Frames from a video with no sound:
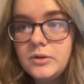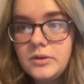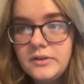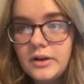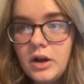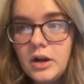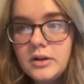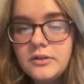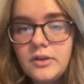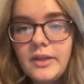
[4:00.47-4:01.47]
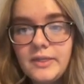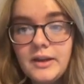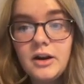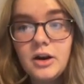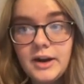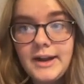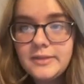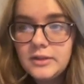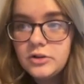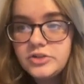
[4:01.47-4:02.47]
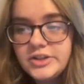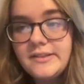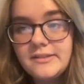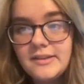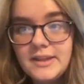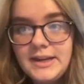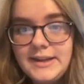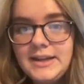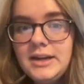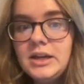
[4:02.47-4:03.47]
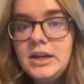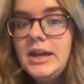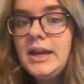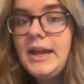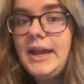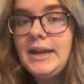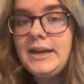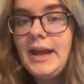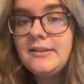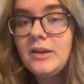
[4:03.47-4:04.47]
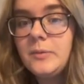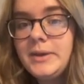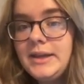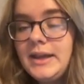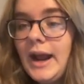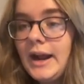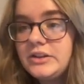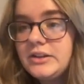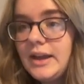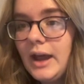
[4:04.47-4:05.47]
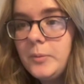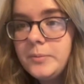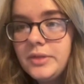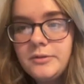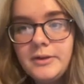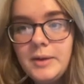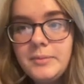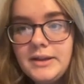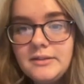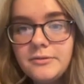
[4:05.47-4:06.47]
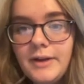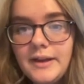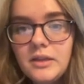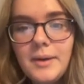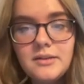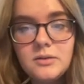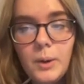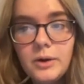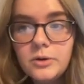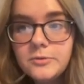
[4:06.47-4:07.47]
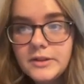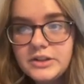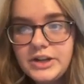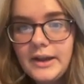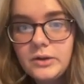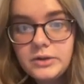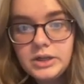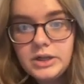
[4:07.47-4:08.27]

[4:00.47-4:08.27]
suck on so that they are getting the nutrients that they need. And an SLP can actually help the family to find the best bottle for the child.